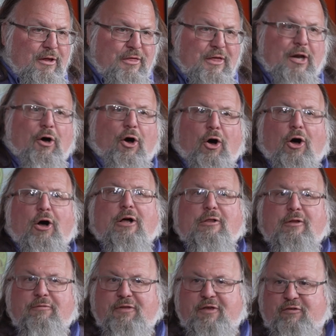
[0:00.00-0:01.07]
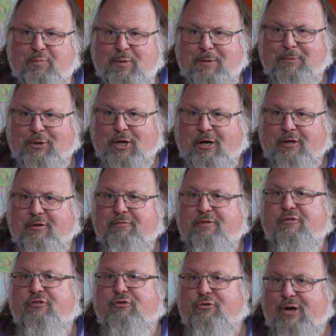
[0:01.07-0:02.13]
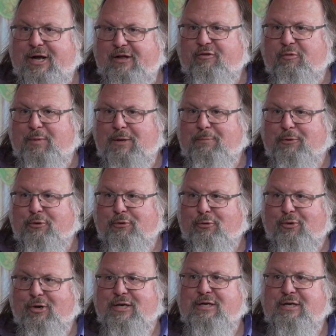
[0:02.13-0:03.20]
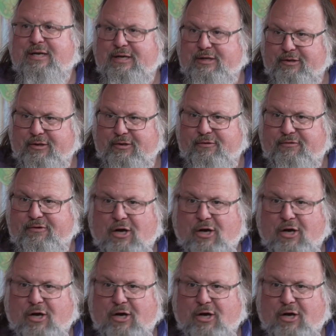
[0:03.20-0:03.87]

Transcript: that all of these people, all of these tradespeople who are in guilds,